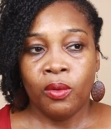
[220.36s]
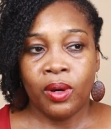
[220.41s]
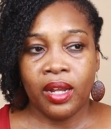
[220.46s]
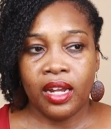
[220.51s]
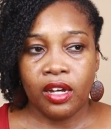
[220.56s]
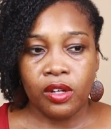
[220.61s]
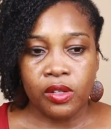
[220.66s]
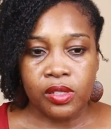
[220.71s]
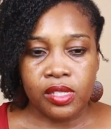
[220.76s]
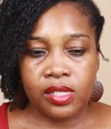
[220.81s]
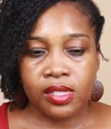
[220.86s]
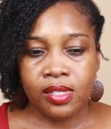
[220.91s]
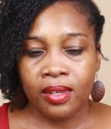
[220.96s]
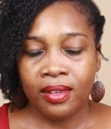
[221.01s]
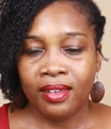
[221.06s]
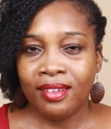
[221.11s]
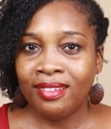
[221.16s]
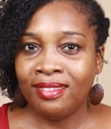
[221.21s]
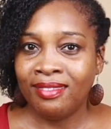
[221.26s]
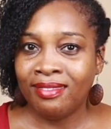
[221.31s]
What else?
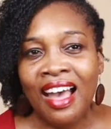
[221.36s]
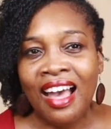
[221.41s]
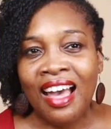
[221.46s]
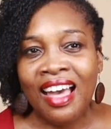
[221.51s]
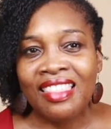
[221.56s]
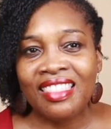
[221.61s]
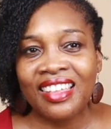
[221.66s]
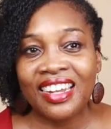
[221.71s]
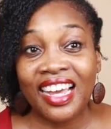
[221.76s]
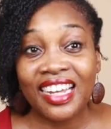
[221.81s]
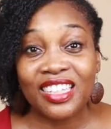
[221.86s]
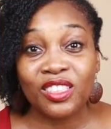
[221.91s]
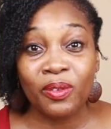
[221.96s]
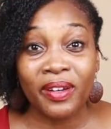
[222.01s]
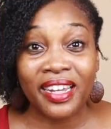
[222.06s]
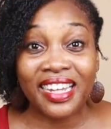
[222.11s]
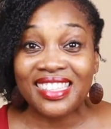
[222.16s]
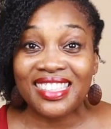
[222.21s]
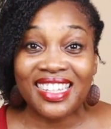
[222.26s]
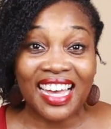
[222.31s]
The next
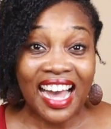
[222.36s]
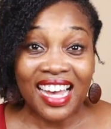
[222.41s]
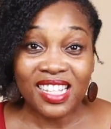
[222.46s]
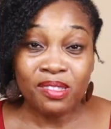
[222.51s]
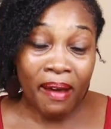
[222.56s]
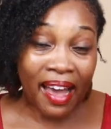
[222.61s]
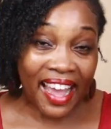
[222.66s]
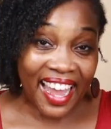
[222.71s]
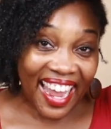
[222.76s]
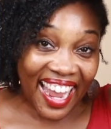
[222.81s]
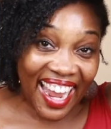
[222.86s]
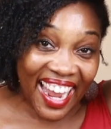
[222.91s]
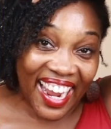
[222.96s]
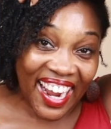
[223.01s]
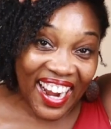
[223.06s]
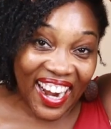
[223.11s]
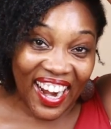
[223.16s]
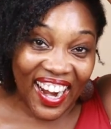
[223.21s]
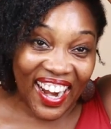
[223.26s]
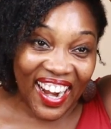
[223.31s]
one is, guys, my
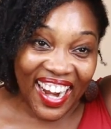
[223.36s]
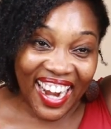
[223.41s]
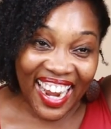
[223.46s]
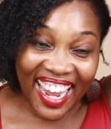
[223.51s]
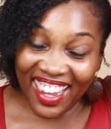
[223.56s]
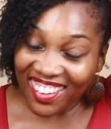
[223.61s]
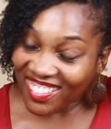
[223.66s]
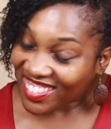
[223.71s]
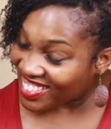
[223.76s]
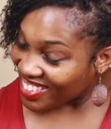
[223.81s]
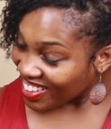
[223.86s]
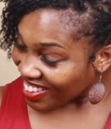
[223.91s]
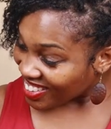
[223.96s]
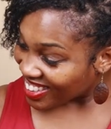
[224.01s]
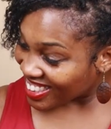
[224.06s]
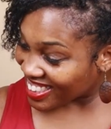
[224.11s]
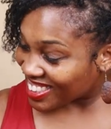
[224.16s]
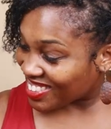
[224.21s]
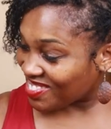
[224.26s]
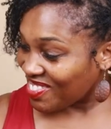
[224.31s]
hair. Have you
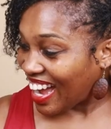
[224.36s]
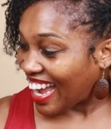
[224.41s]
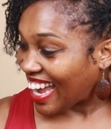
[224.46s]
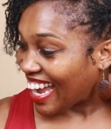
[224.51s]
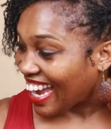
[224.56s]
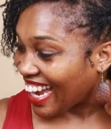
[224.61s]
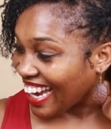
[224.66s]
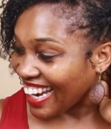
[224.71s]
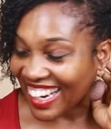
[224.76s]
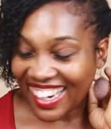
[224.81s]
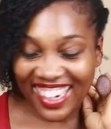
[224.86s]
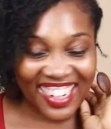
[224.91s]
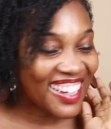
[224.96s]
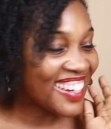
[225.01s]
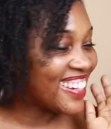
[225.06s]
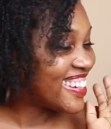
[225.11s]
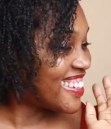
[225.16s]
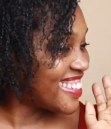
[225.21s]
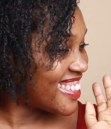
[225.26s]
noticed my hair?